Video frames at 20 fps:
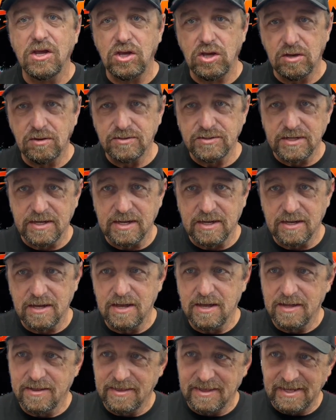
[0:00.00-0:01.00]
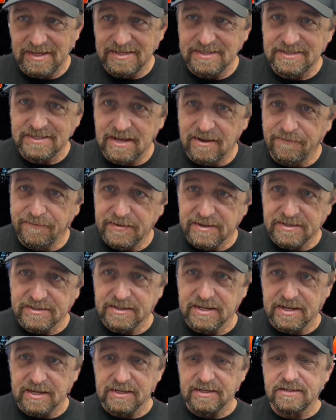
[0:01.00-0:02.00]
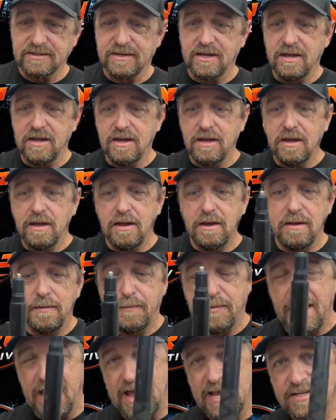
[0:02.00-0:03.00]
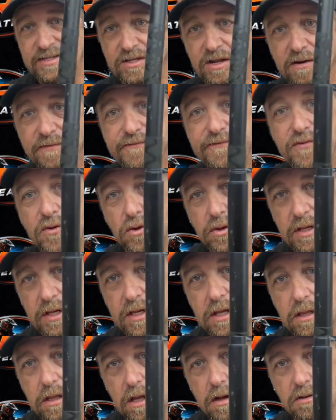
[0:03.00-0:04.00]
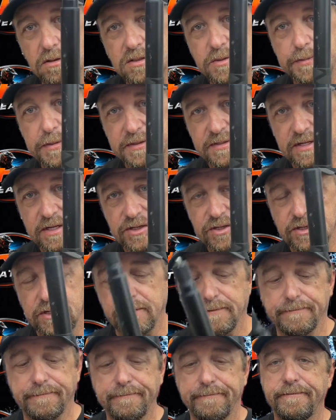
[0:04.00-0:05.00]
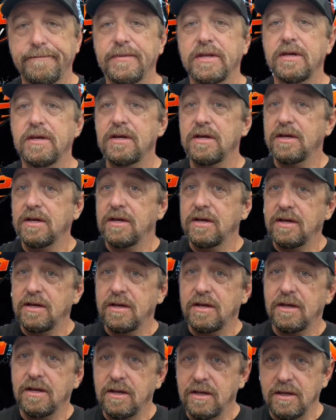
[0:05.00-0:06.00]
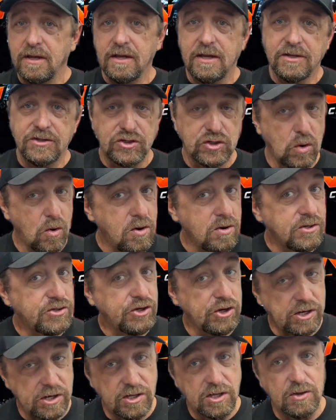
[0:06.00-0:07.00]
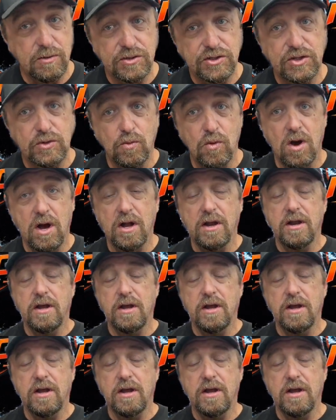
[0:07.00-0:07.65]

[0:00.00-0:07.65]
using these selfie sticks past their fully closed position. It's yours, you can do what you want.